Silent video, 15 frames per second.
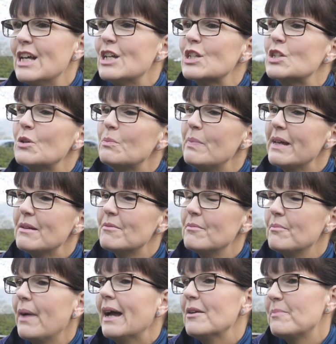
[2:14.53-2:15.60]
So bit
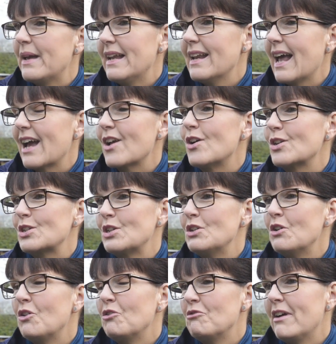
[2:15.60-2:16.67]
by bit, I got to
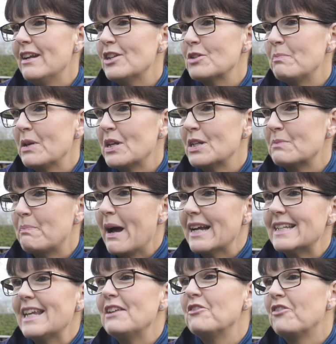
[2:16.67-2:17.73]
know Rich because by
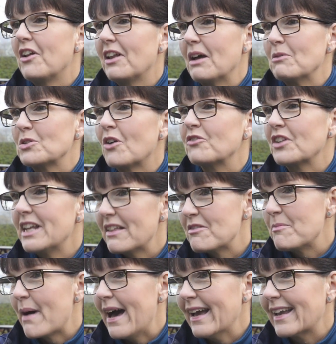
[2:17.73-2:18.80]
default, I was often at
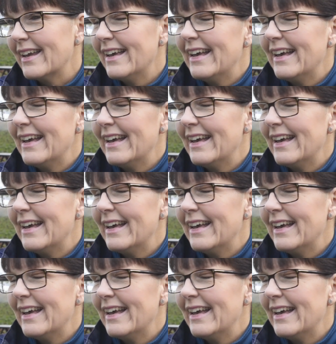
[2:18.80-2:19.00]
the back.